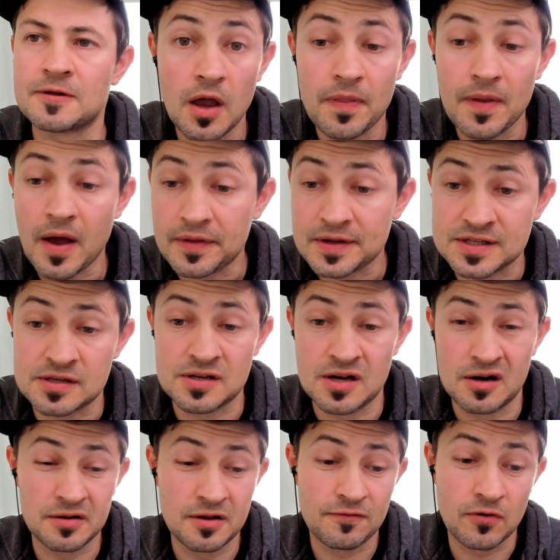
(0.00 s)
and not
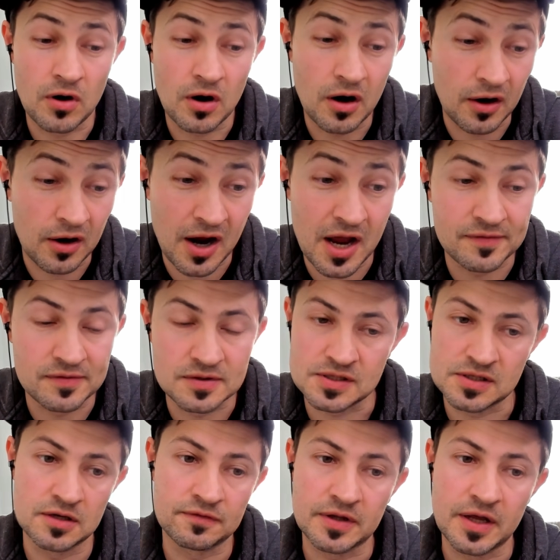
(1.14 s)
necessarily for archival
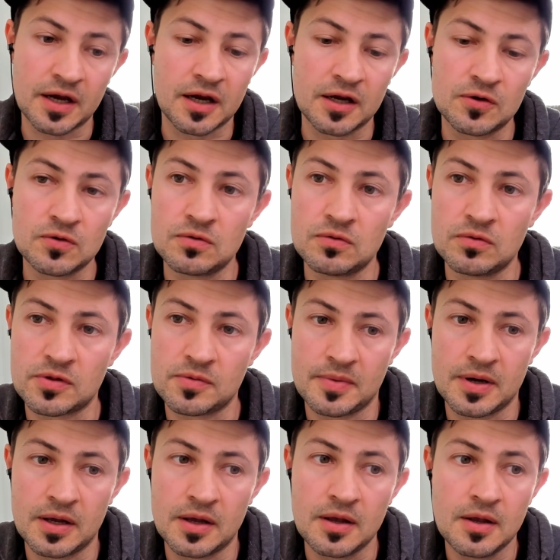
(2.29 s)
stuff like I do with
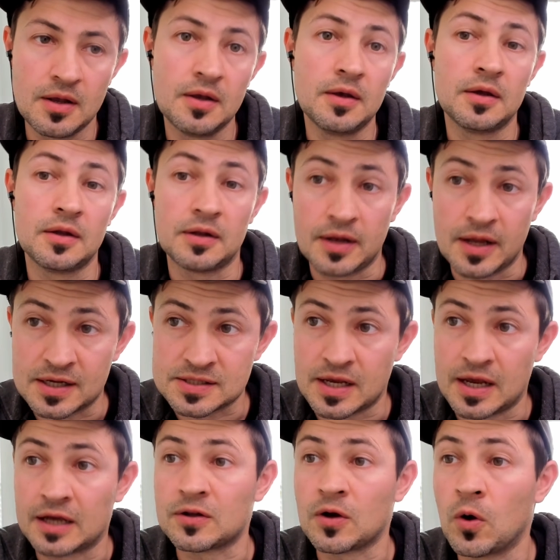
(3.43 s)
my NAS
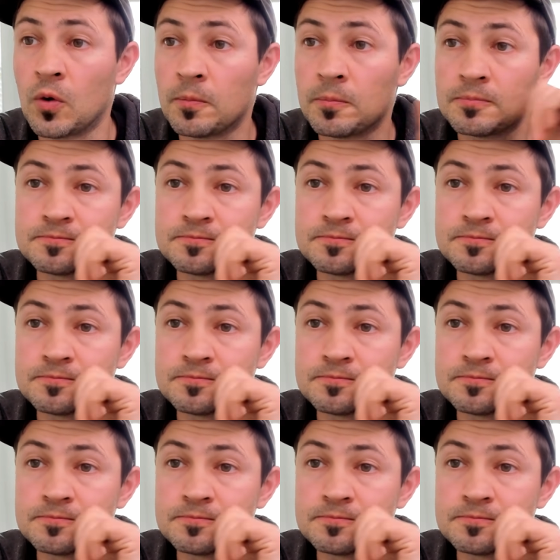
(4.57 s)
at home.